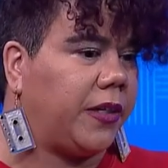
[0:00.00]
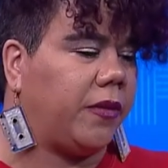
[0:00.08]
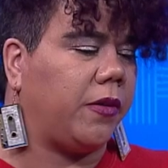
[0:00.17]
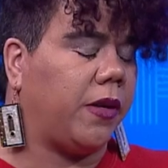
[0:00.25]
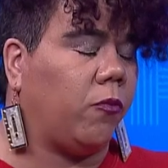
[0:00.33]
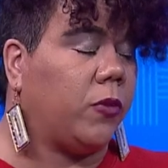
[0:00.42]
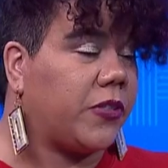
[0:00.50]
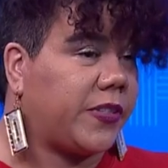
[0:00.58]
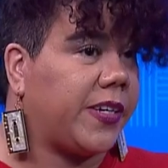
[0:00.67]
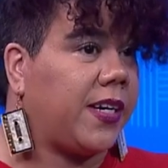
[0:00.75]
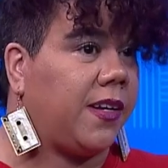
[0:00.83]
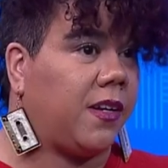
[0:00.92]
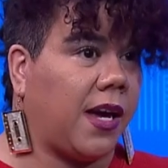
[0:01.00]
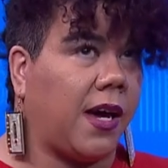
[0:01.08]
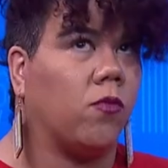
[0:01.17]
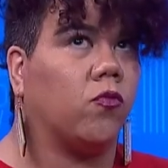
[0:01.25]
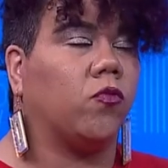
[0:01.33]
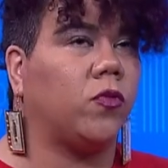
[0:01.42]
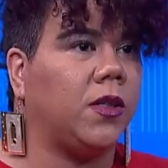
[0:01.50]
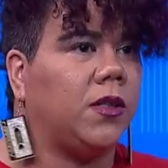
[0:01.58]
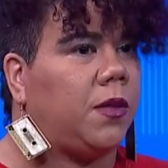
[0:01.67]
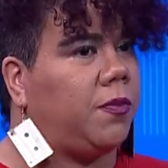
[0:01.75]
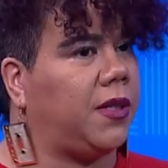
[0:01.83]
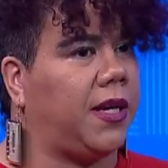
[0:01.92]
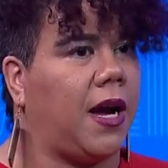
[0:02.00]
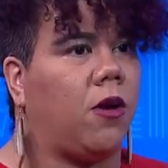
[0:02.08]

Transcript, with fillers: And, and we're seeing that really play